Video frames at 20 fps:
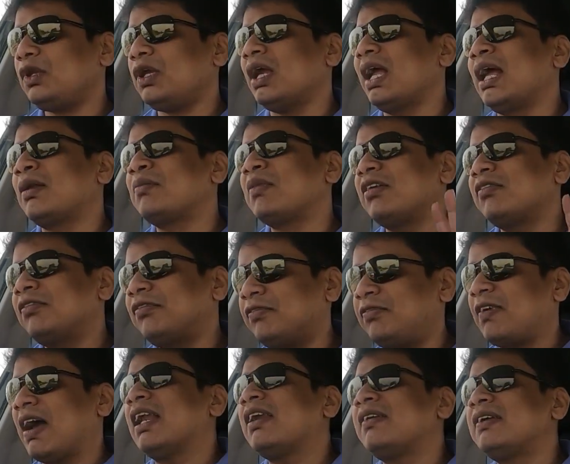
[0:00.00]
And my
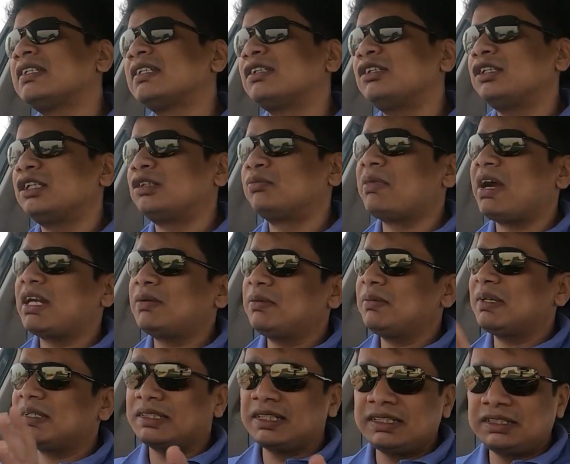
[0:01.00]
final reason, it might be
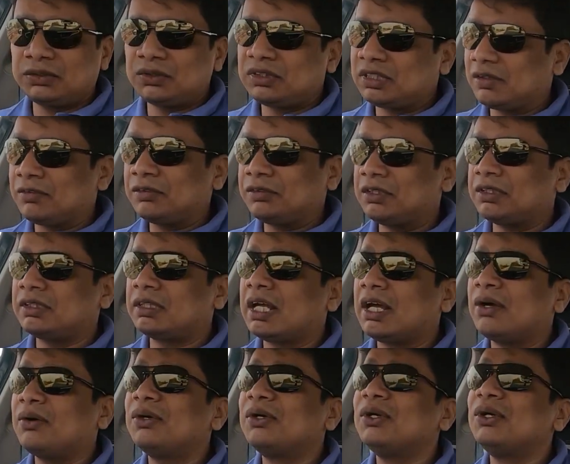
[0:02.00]
my 6th or 7th reason
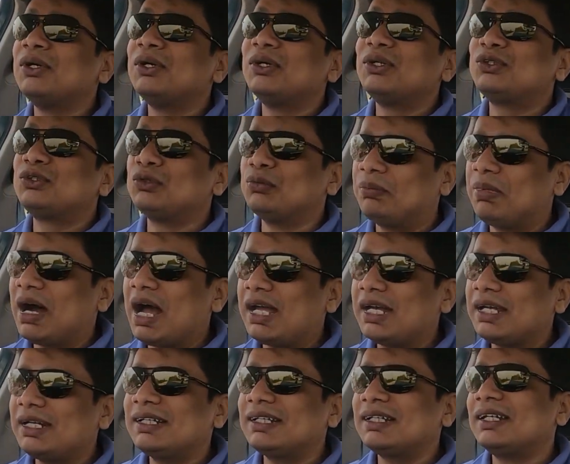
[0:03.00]
now to buy
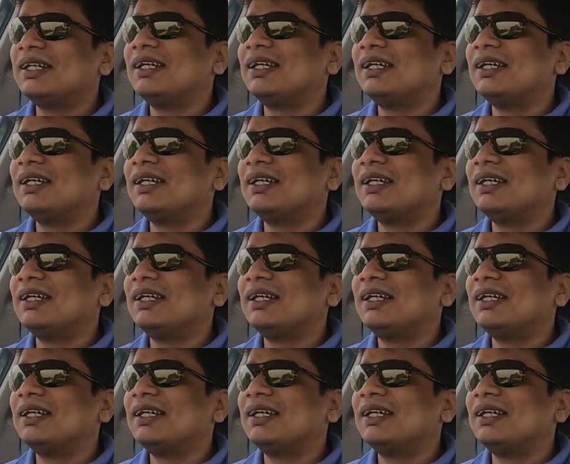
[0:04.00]
it,